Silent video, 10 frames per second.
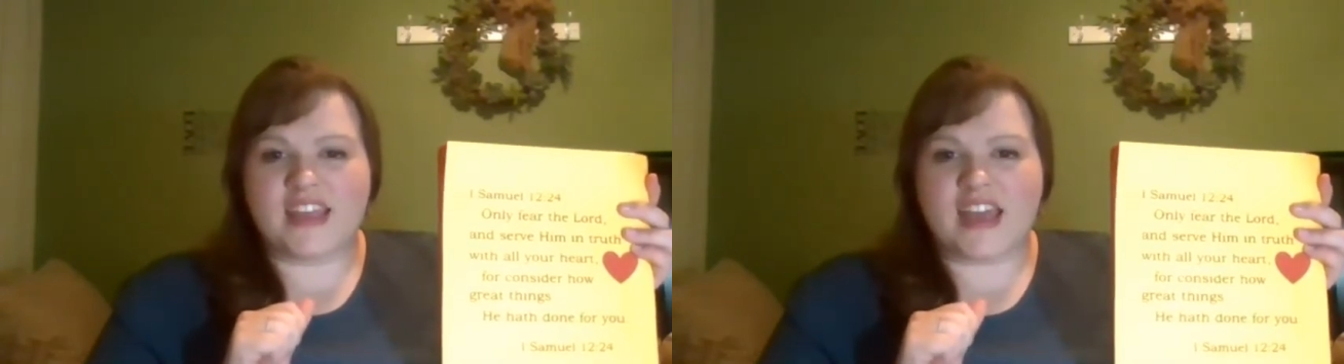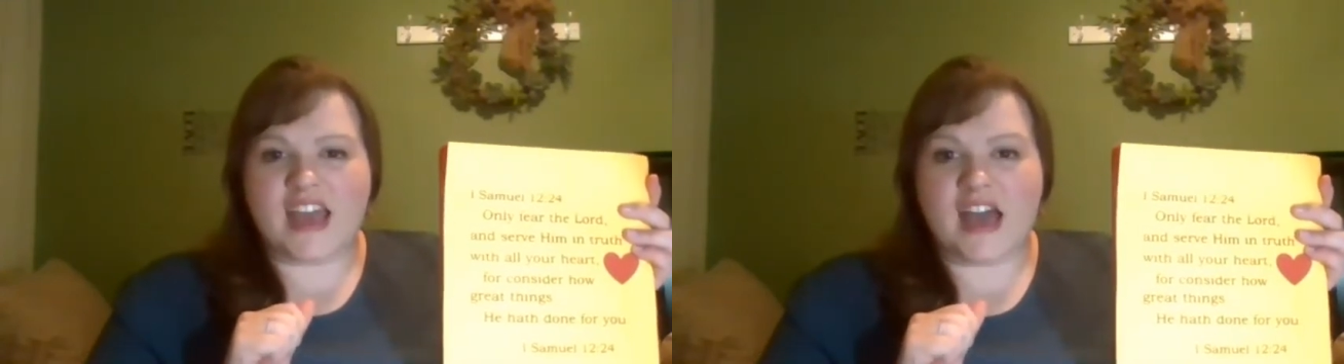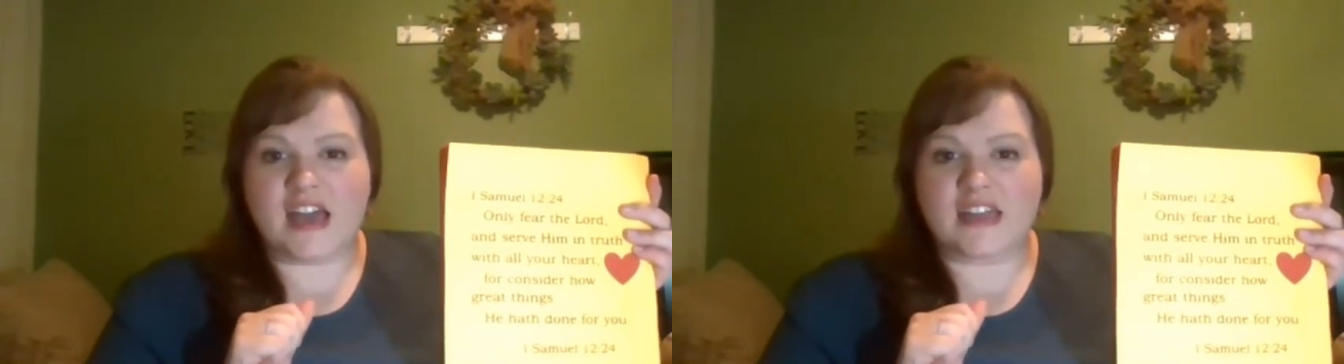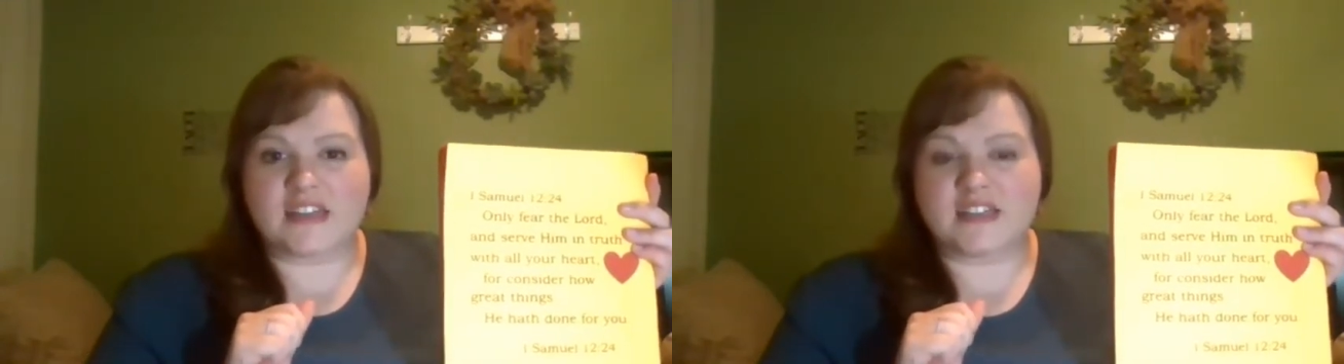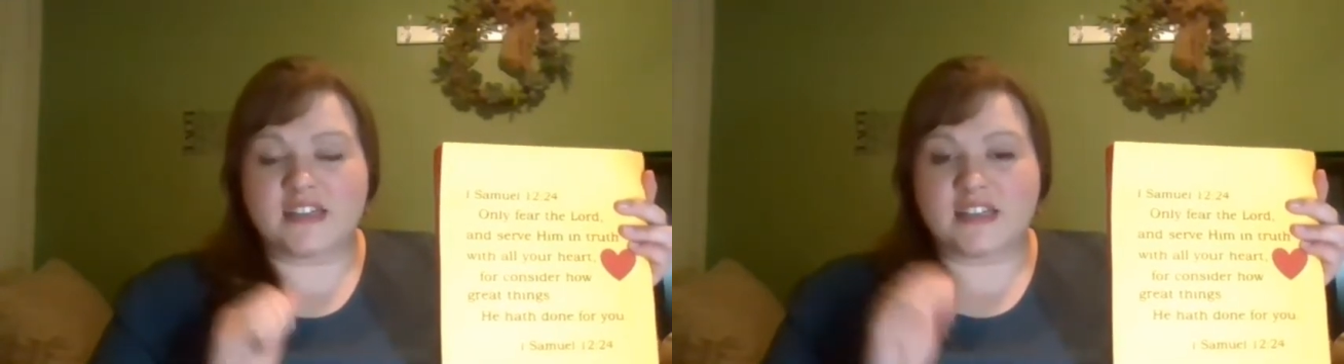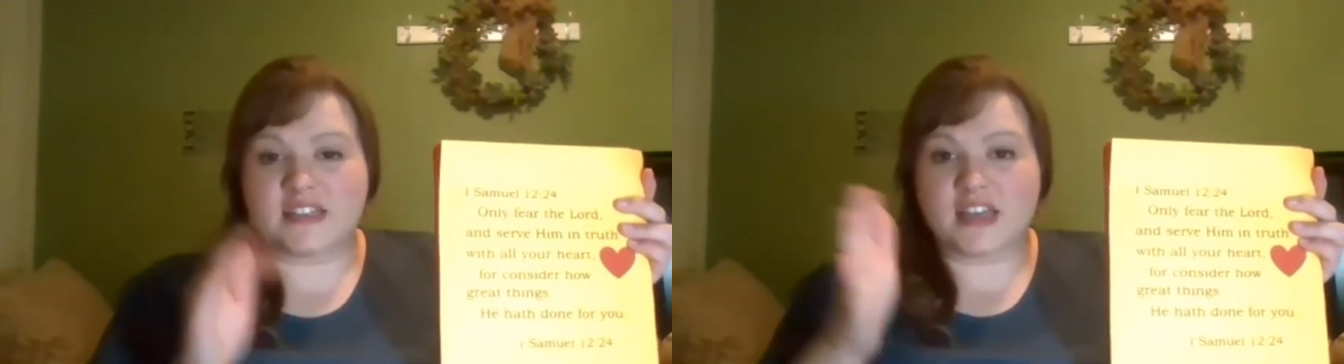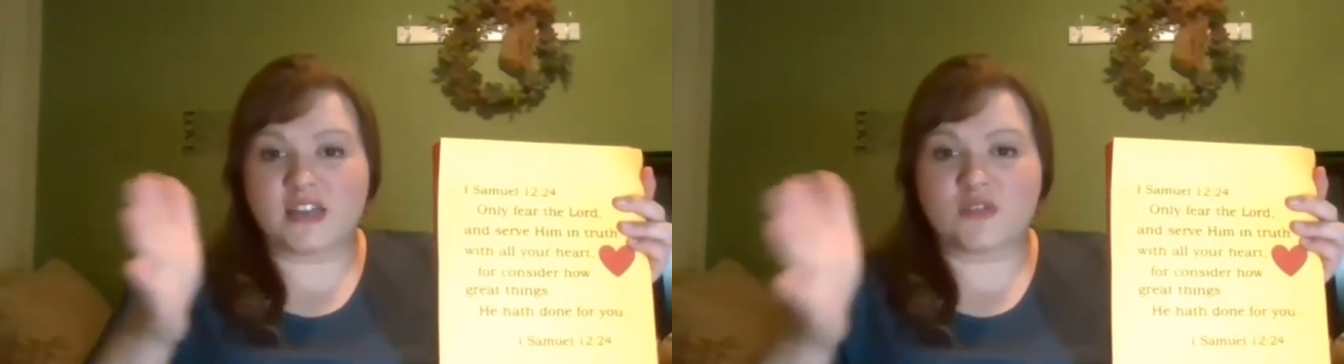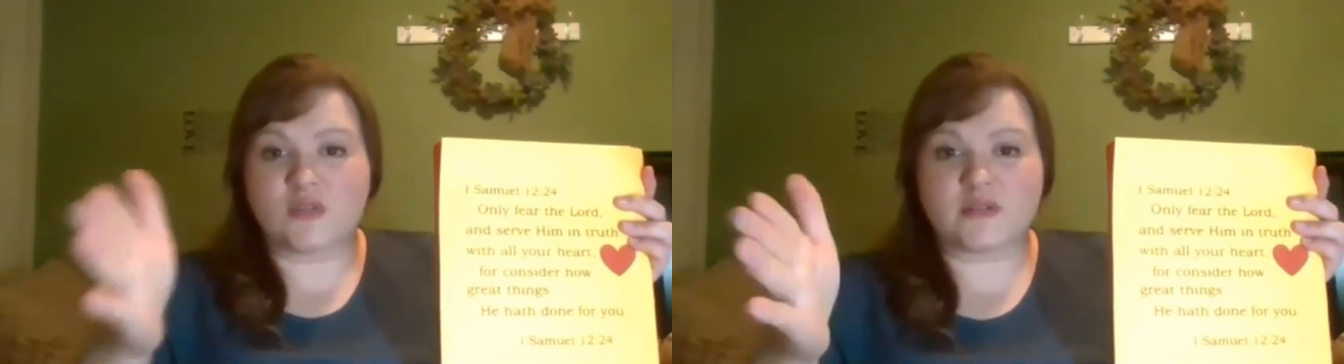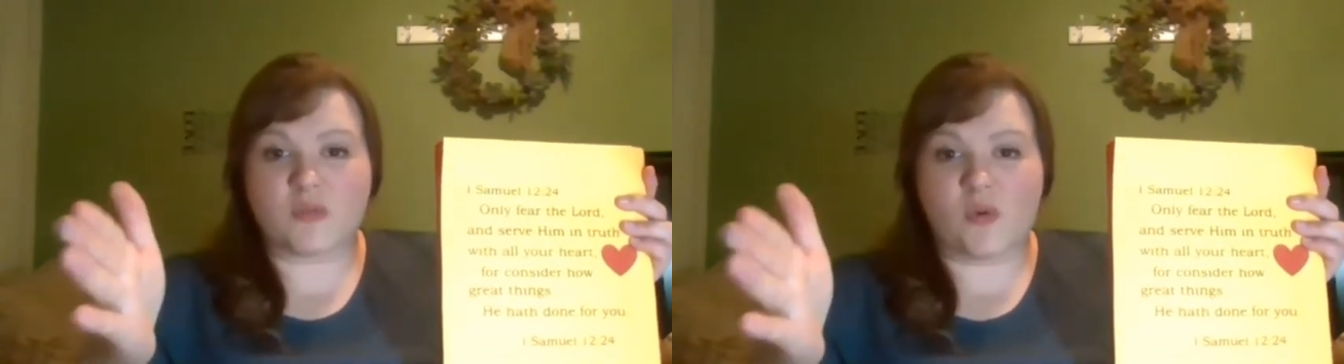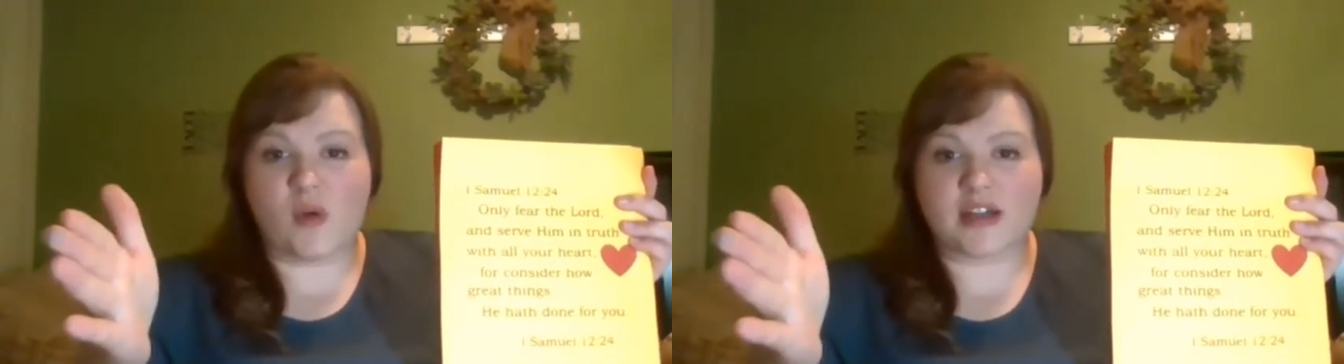and it's heading towards
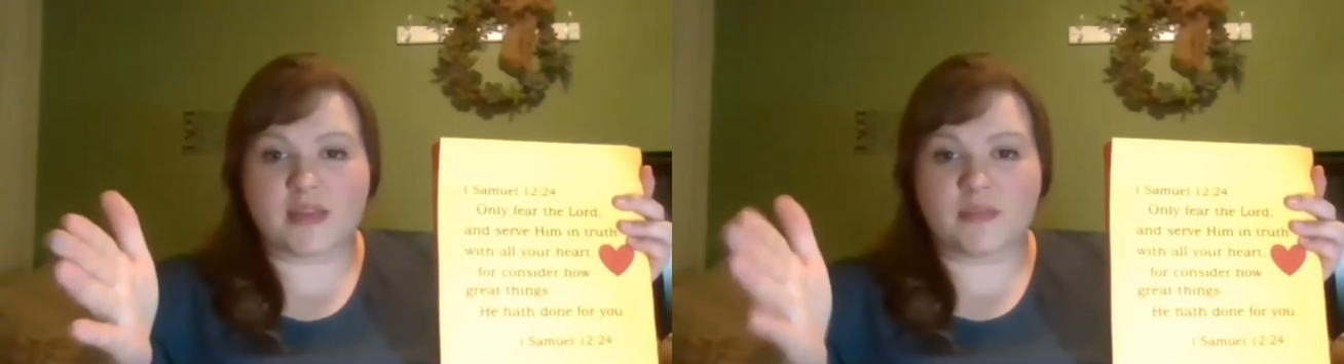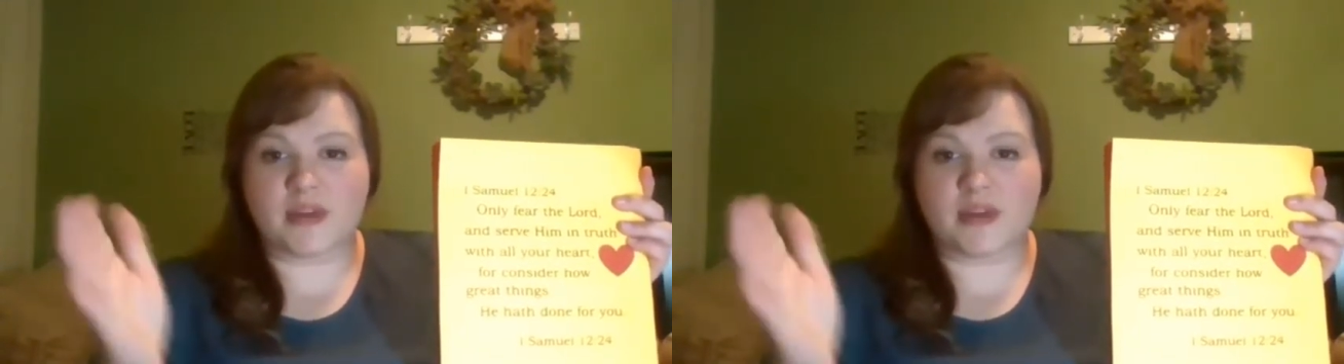Milwaukee,